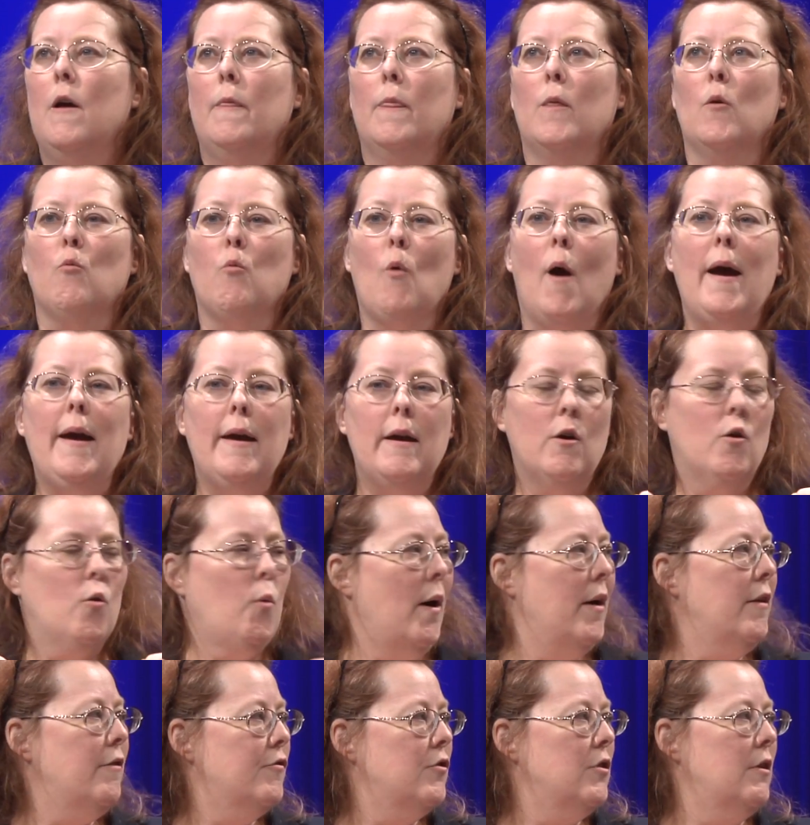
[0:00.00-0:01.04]
the right
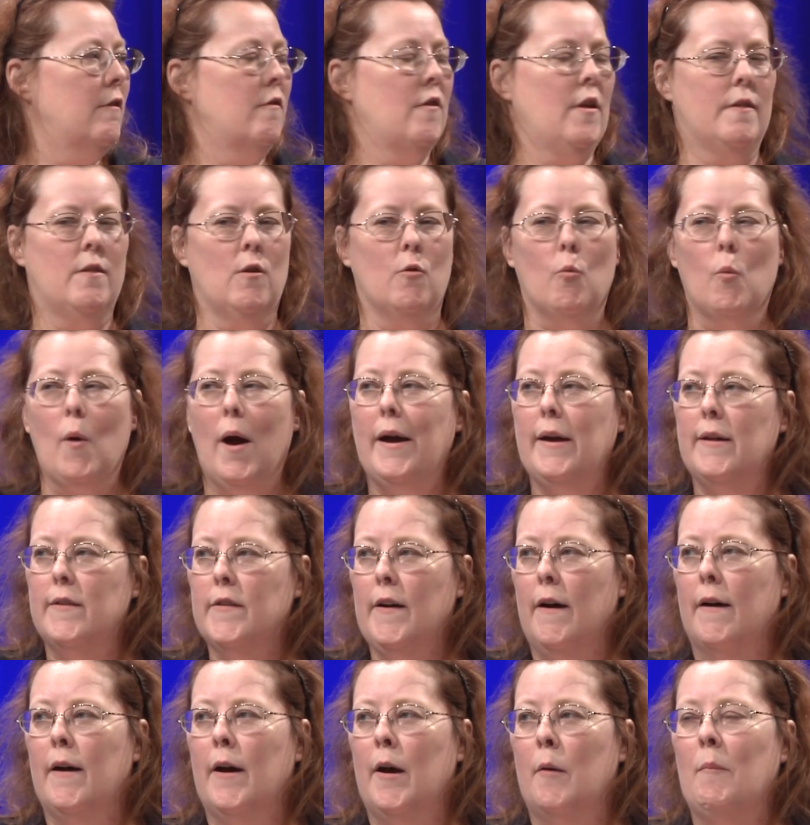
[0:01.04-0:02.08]
questions at the right
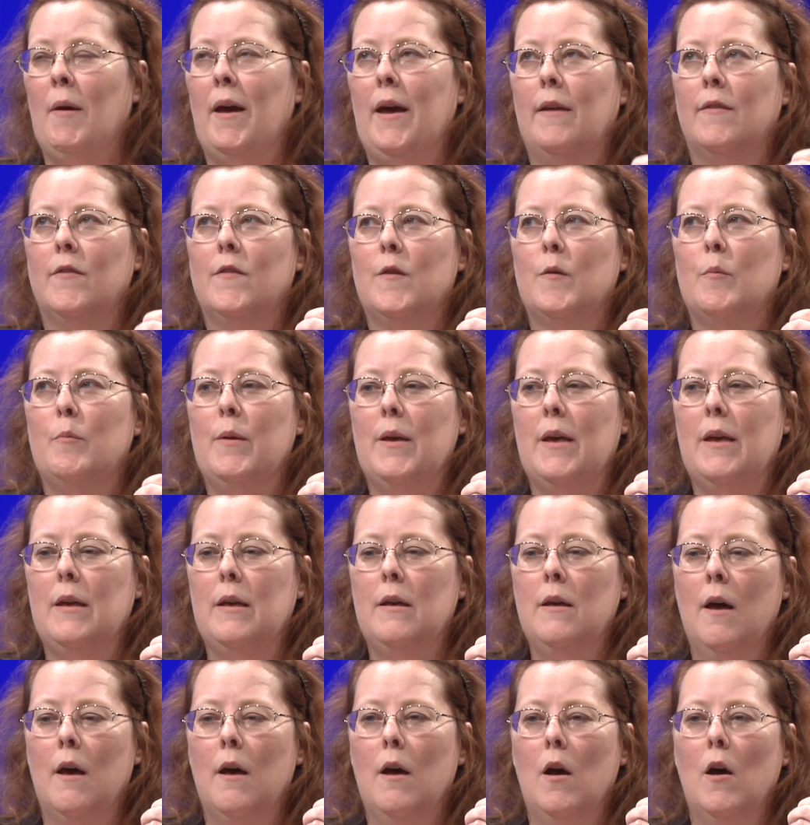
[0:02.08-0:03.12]
time and to be